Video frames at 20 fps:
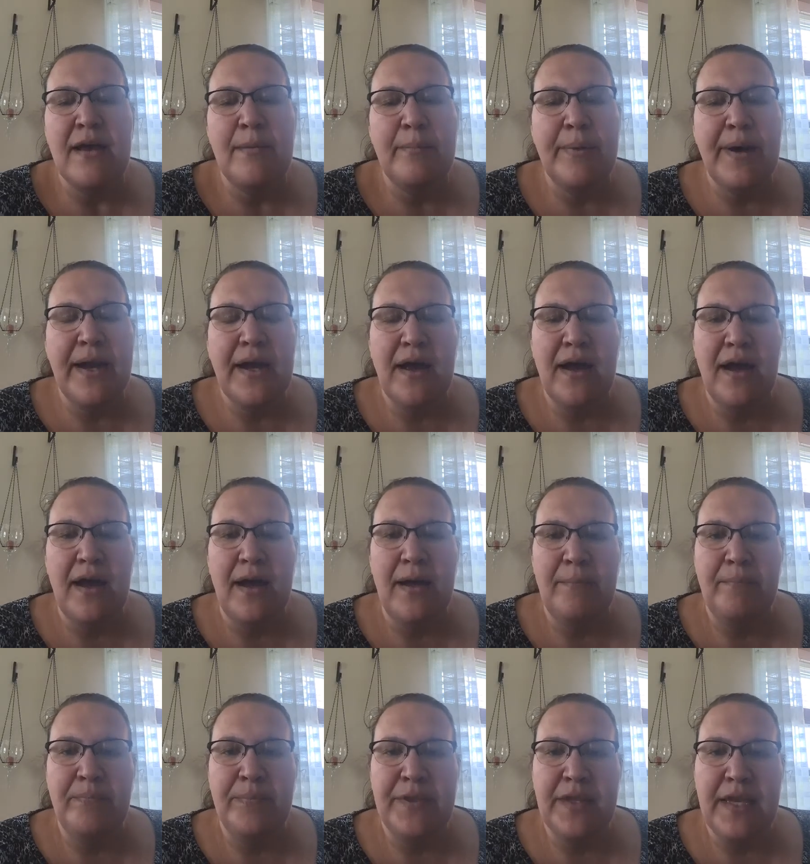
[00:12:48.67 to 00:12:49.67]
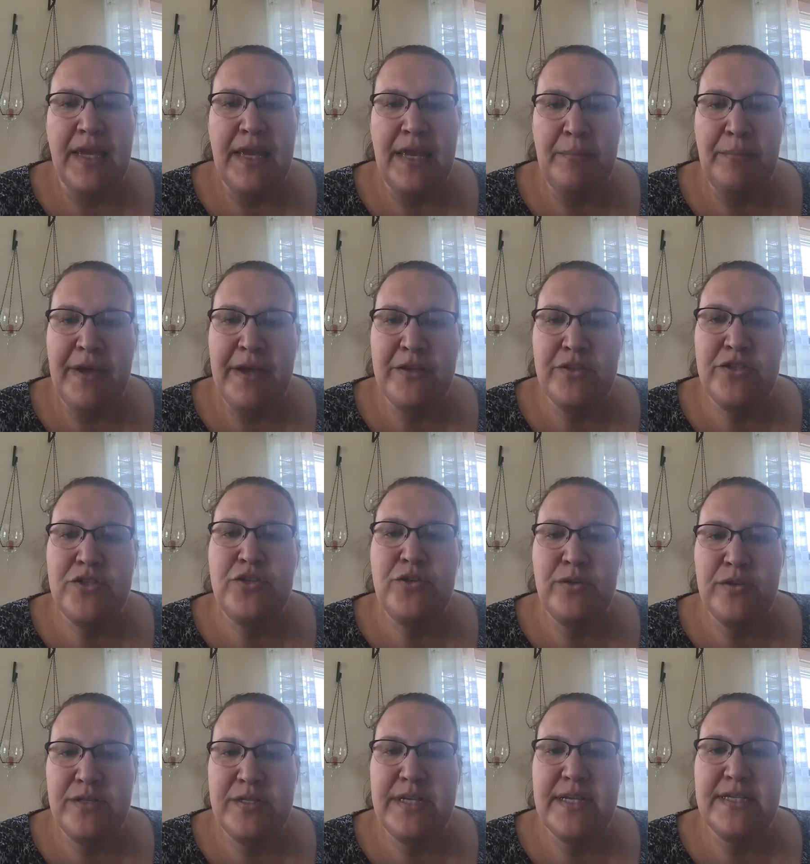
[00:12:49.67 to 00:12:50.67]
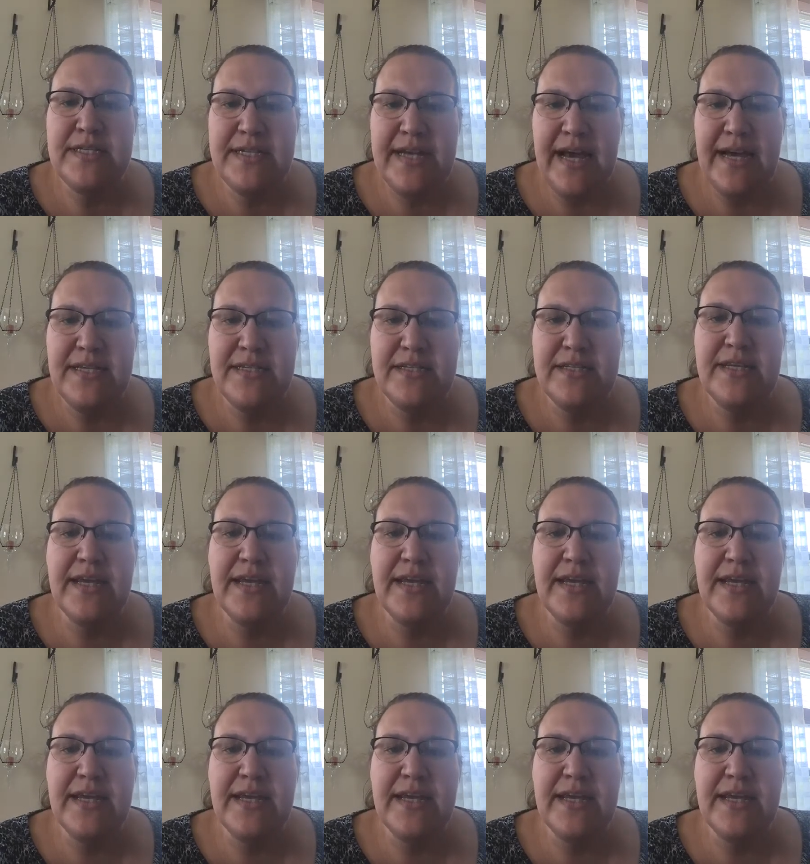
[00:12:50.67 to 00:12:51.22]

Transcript: But email Student Success